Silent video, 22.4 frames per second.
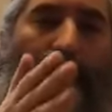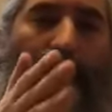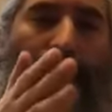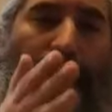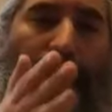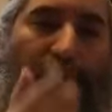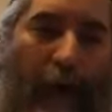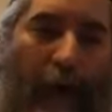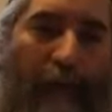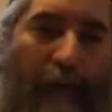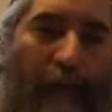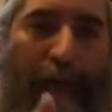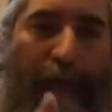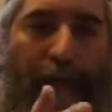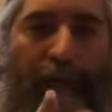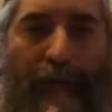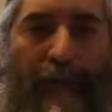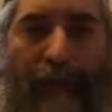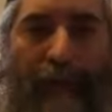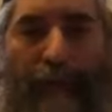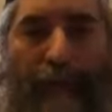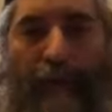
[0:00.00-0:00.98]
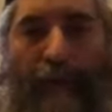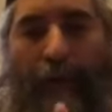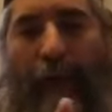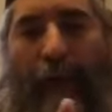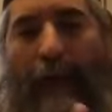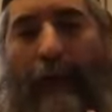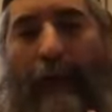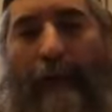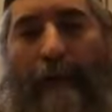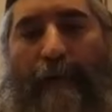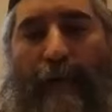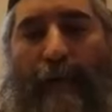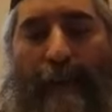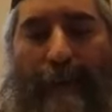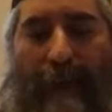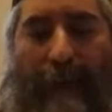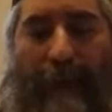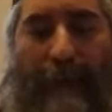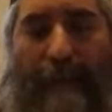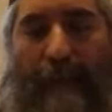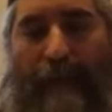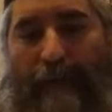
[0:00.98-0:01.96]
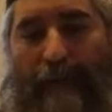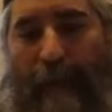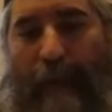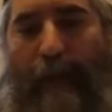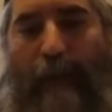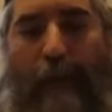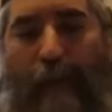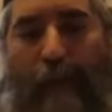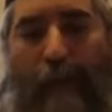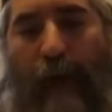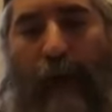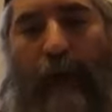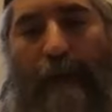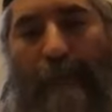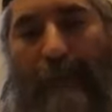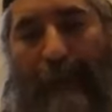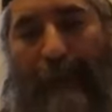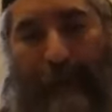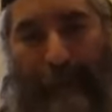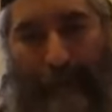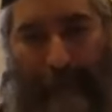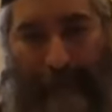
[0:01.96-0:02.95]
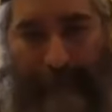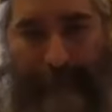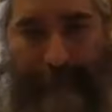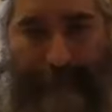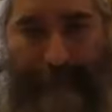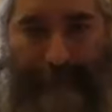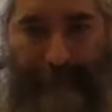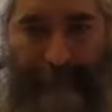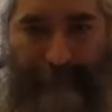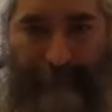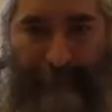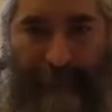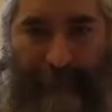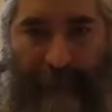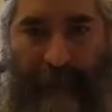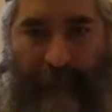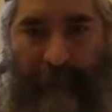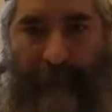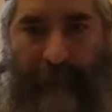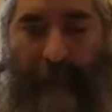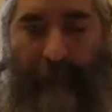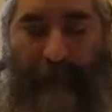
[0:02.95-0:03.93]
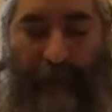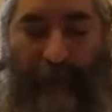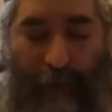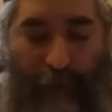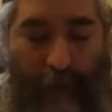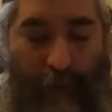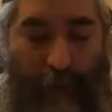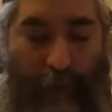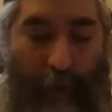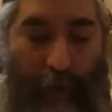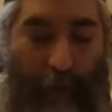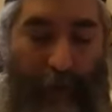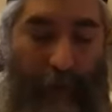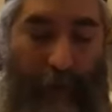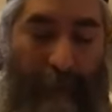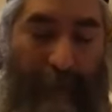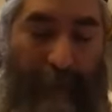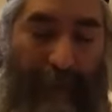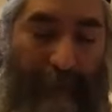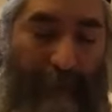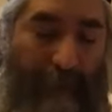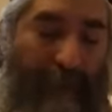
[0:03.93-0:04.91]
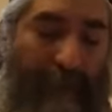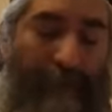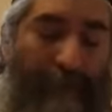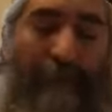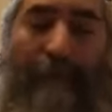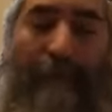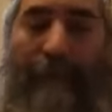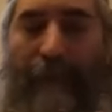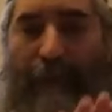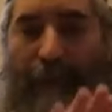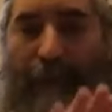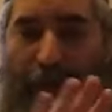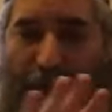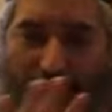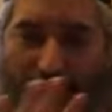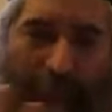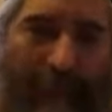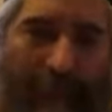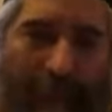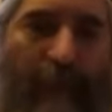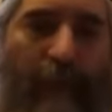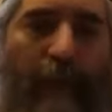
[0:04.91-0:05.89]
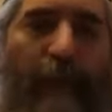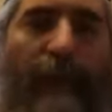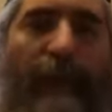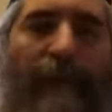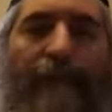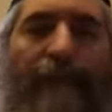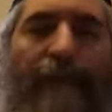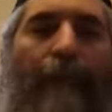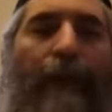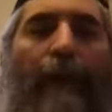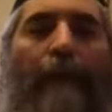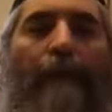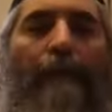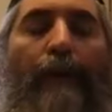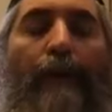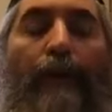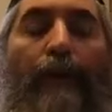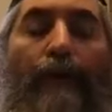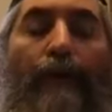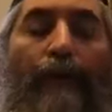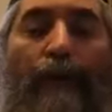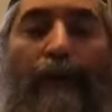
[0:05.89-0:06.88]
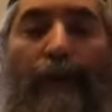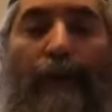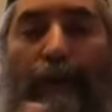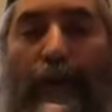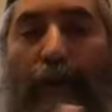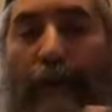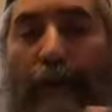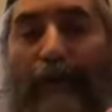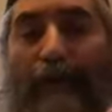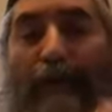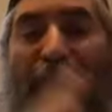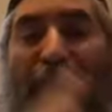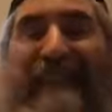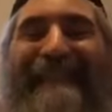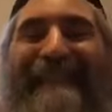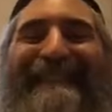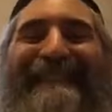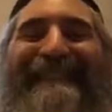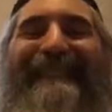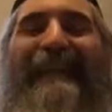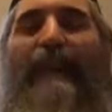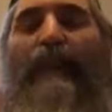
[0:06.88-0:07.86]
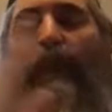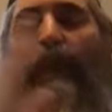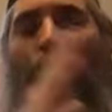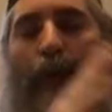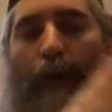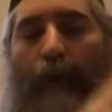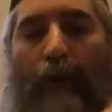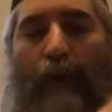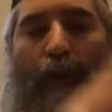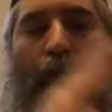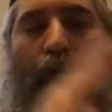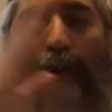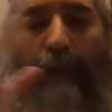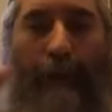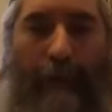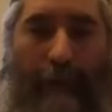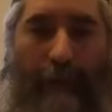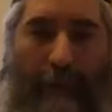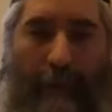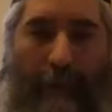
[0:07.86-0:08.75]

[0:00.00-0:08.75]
brought through the Torah from HaKadosh Baruch Hu on men. So the Malbim shies away from the transitional